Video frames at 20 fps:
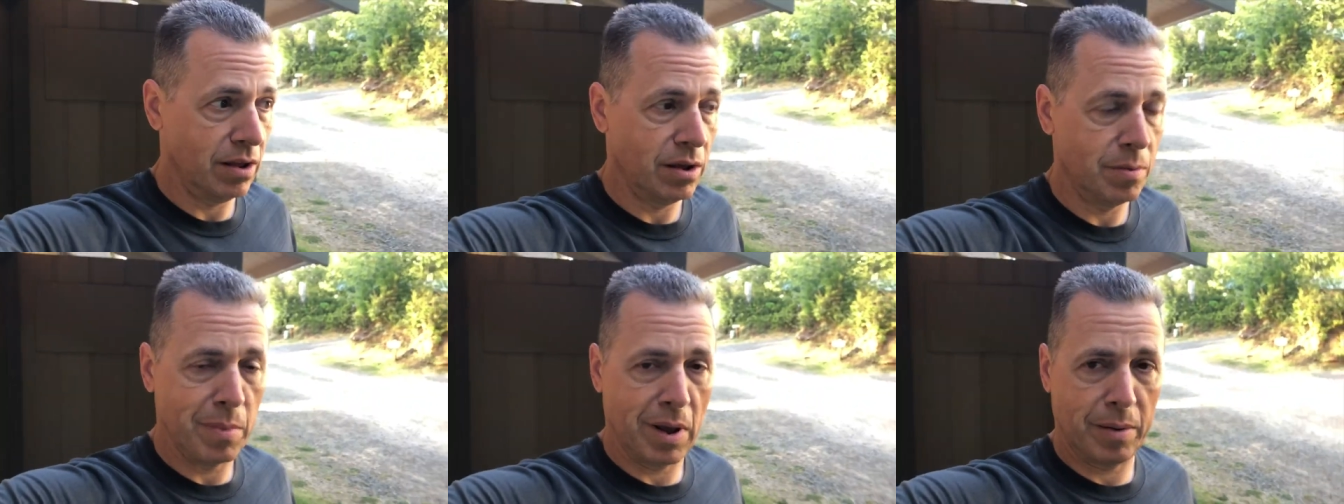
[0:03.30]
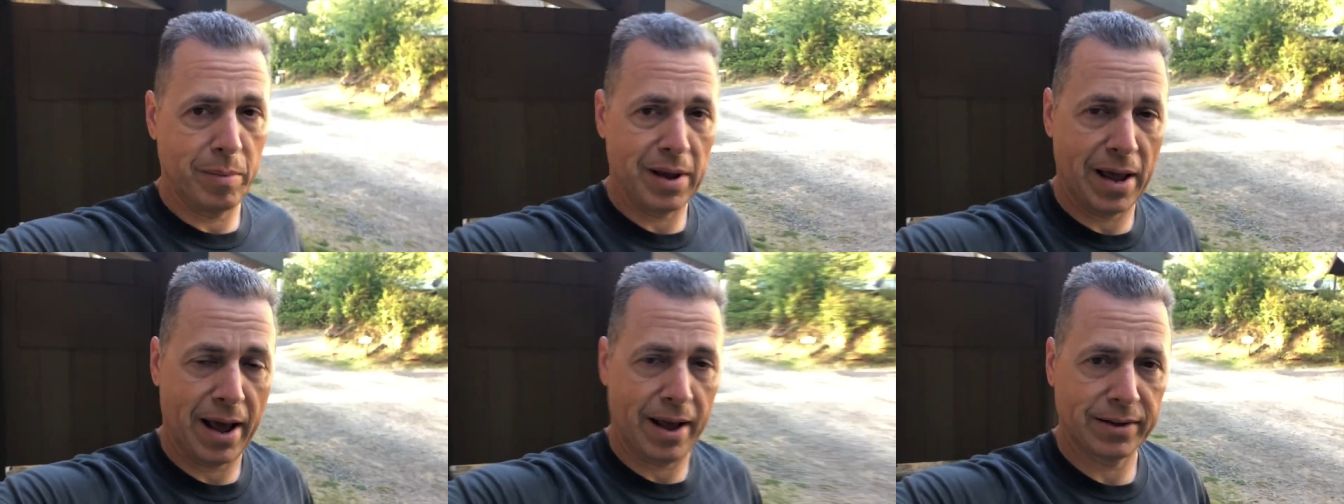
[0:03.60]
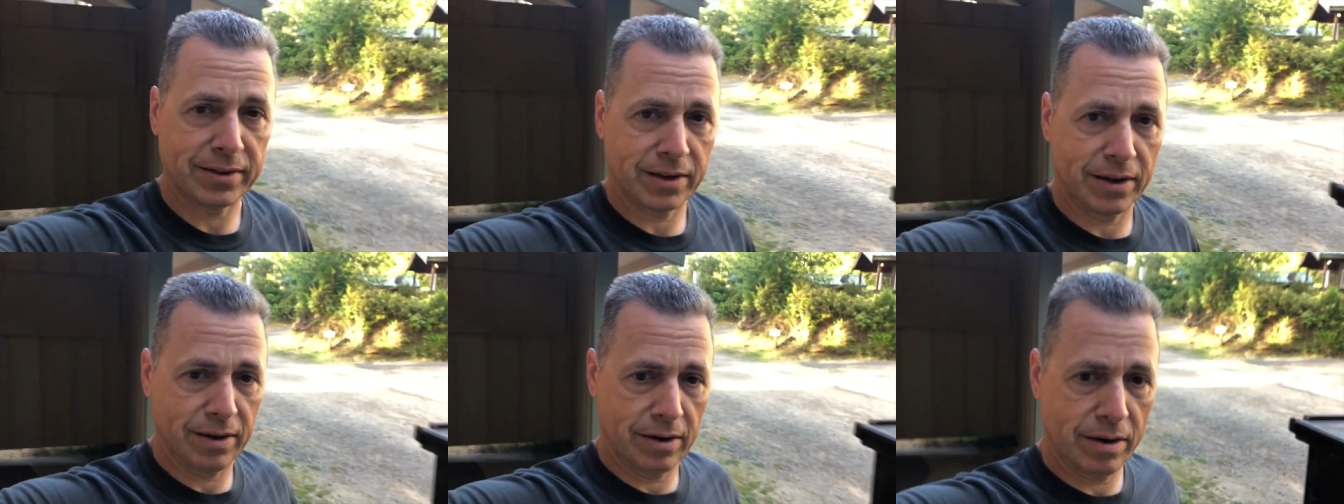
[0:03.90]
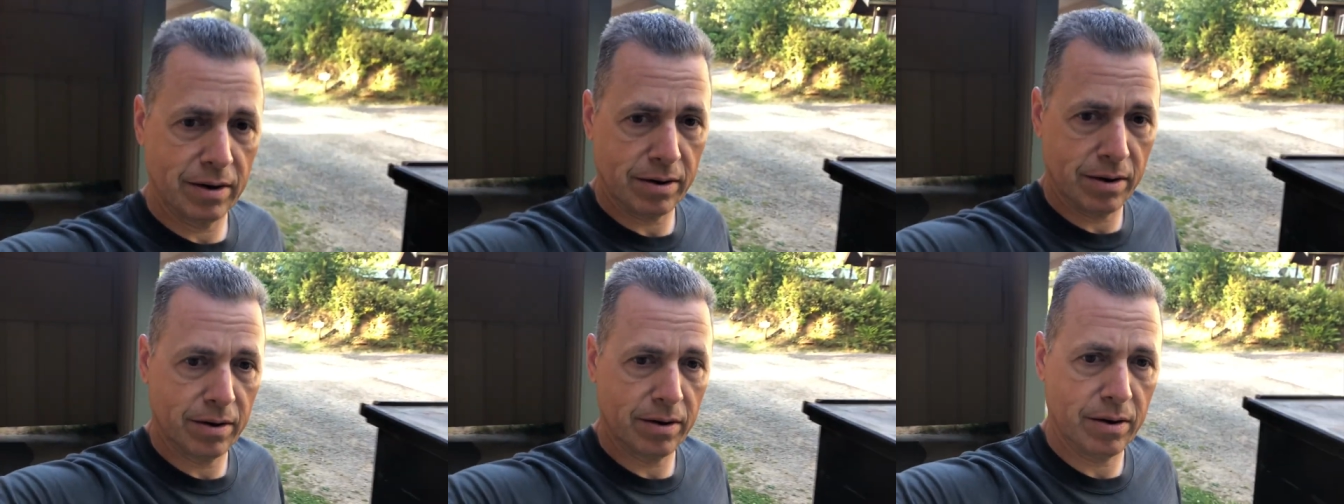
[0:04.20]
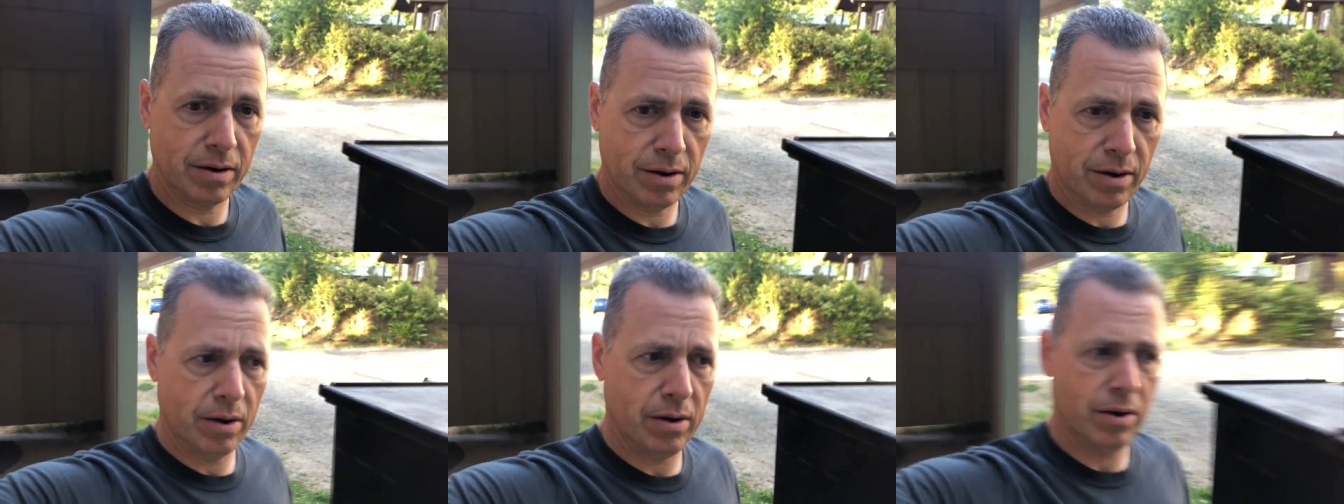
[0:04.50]
You may be asking,
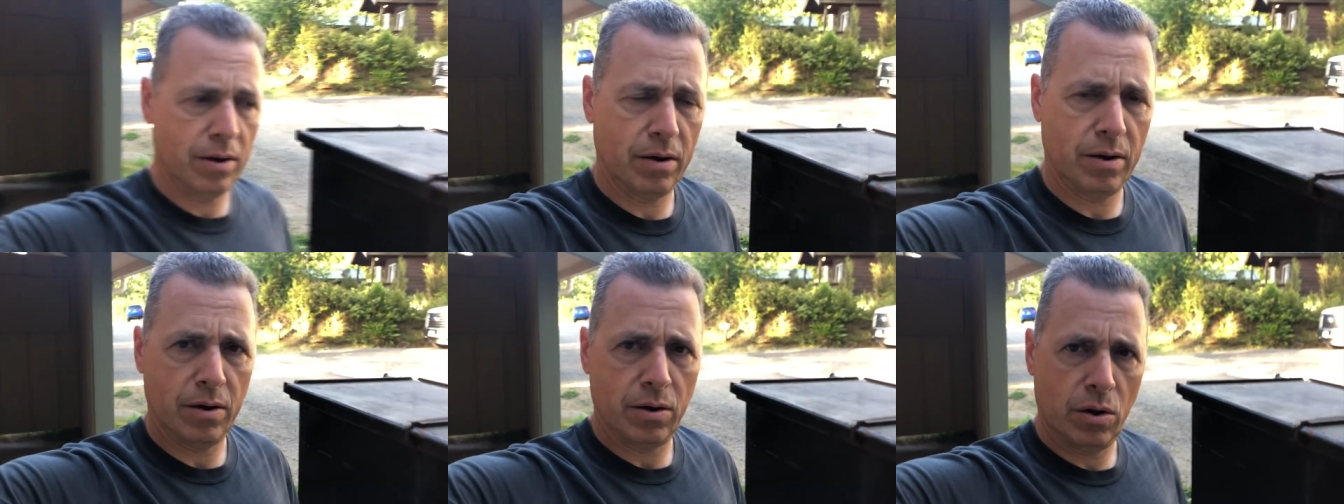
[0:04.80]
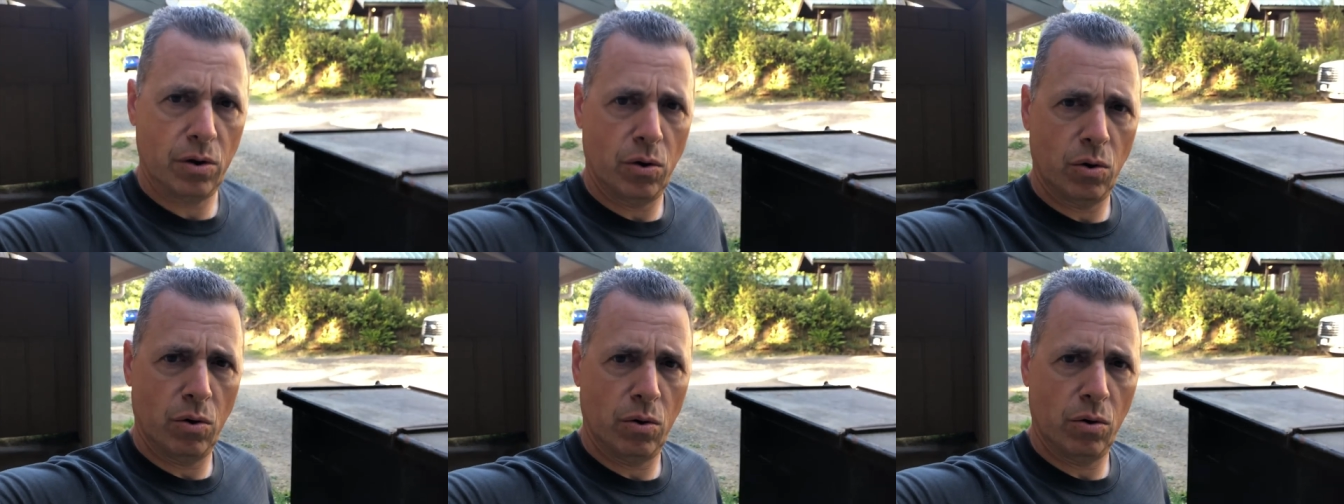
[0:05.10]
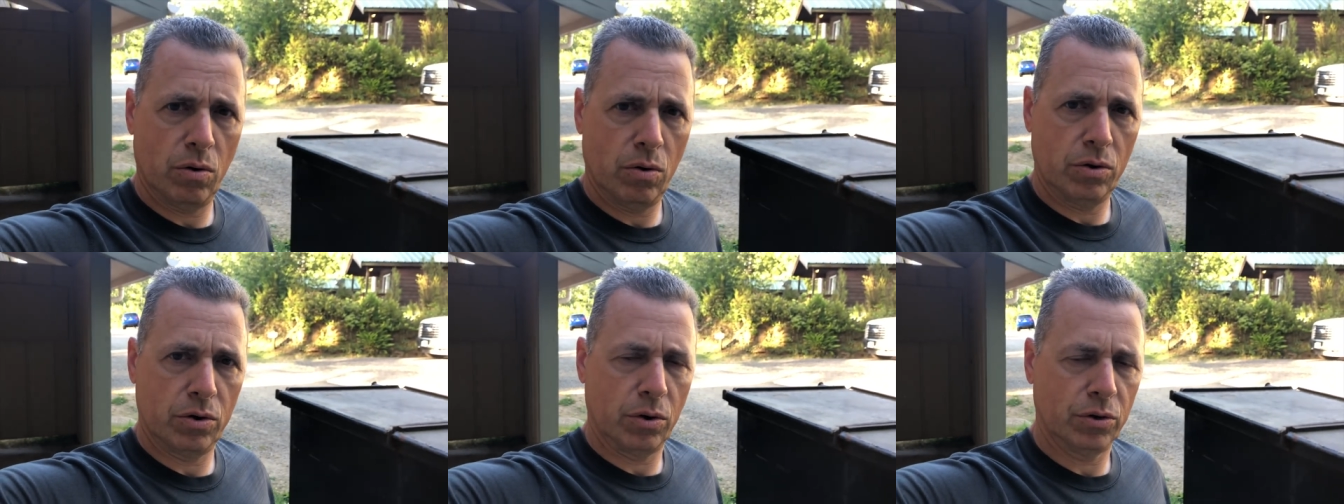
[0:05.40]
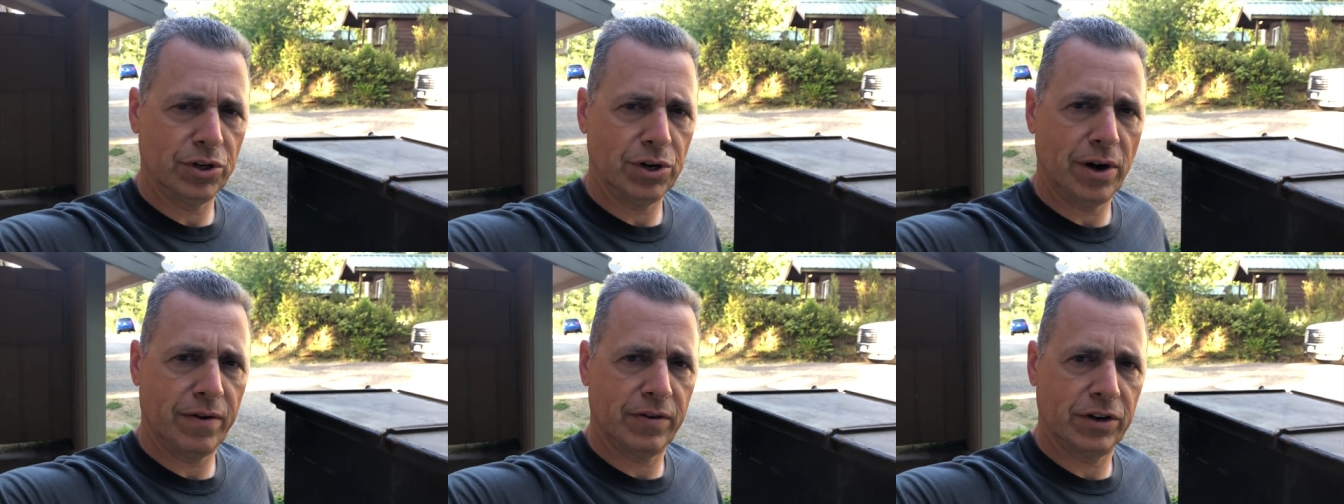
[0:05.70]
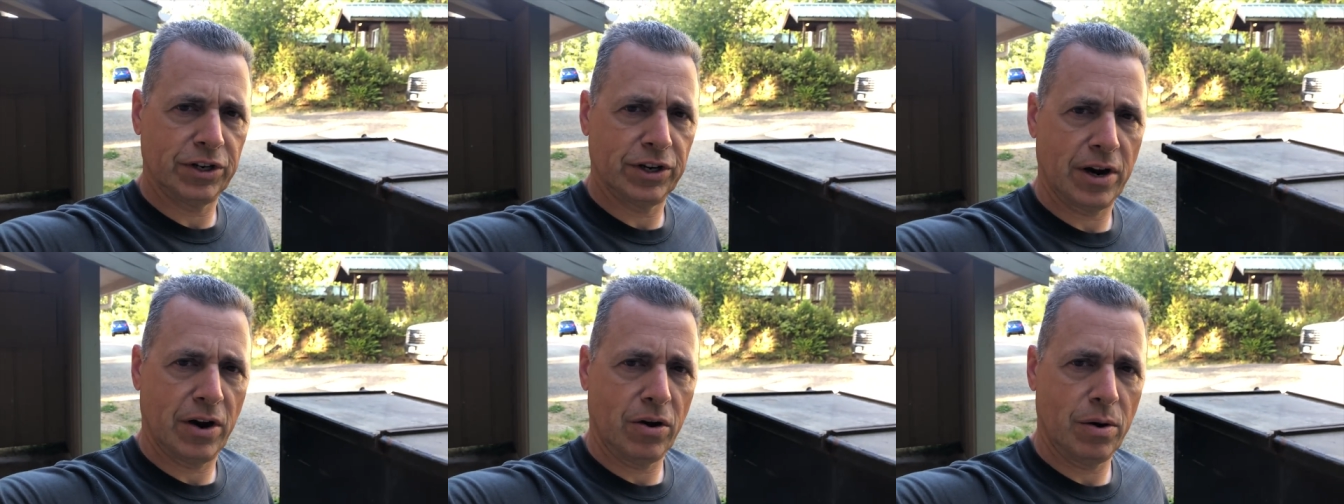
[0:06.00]
don't you have
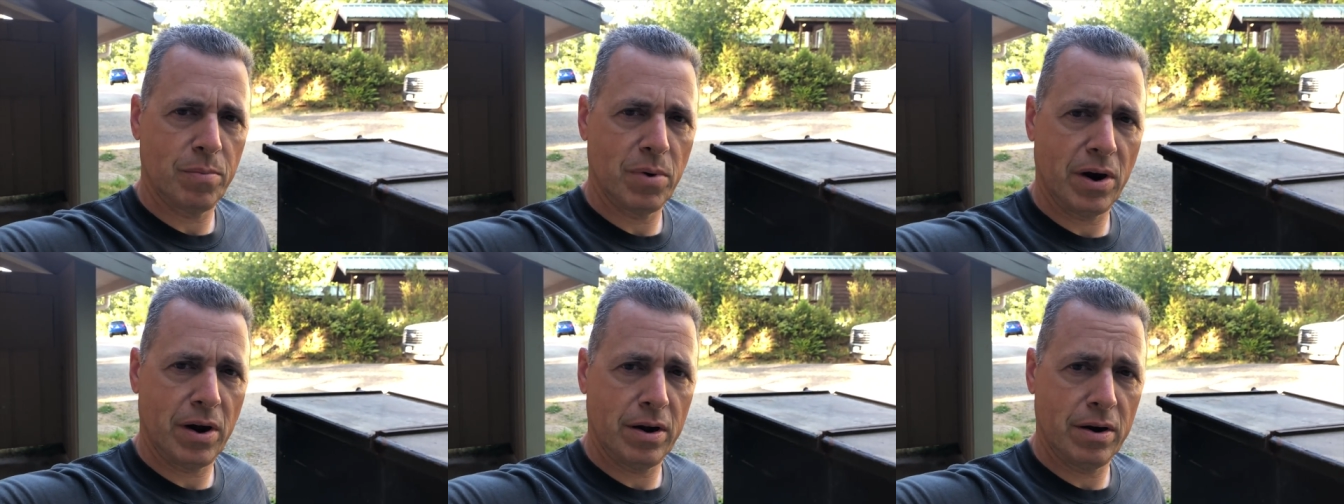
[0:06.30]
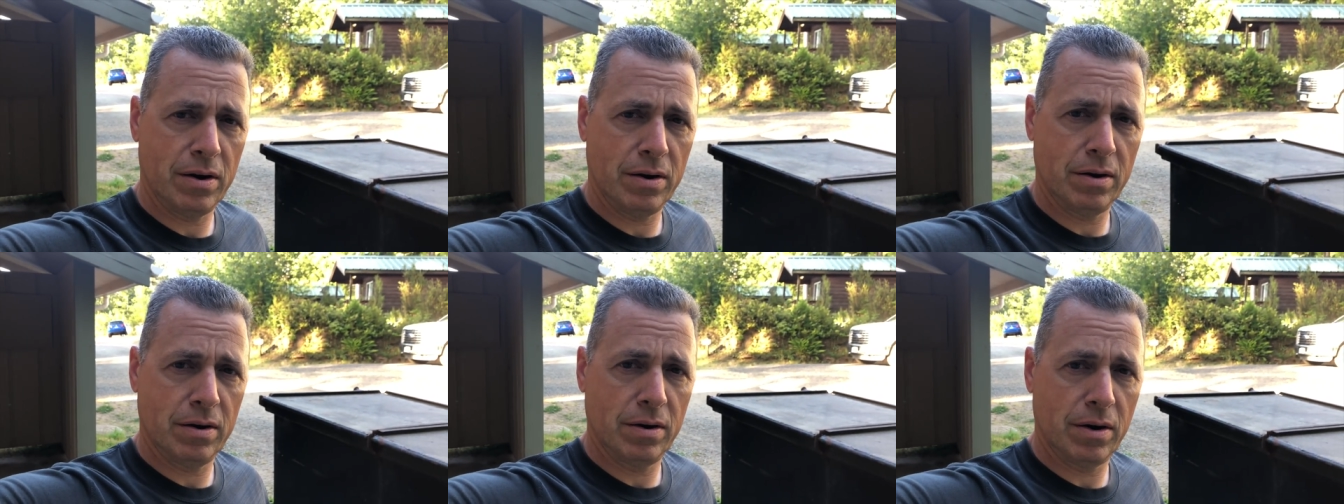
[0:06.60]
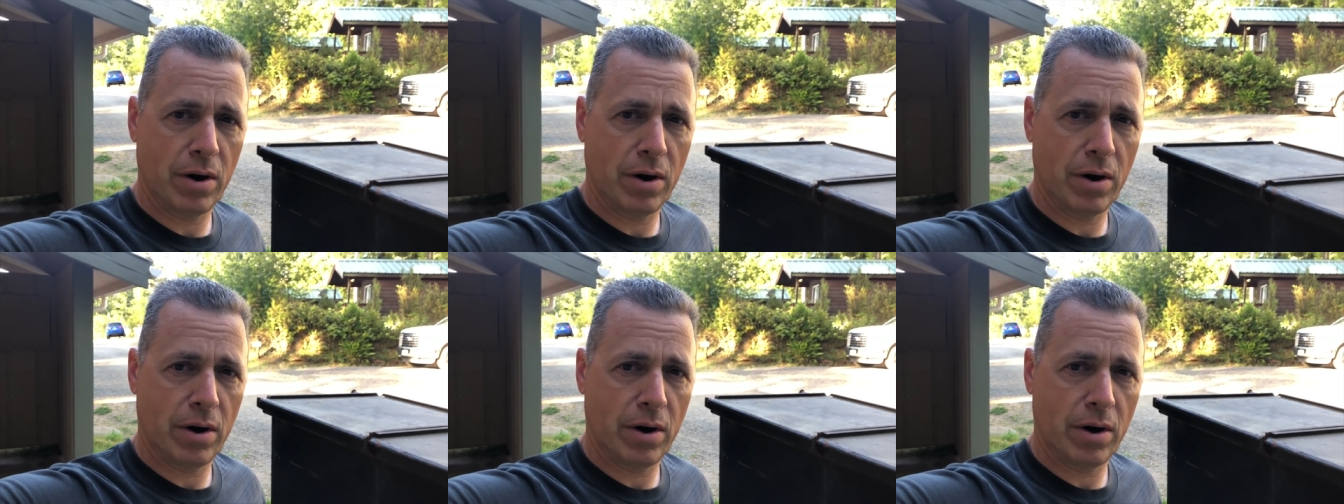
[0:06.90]
a shower, Brian?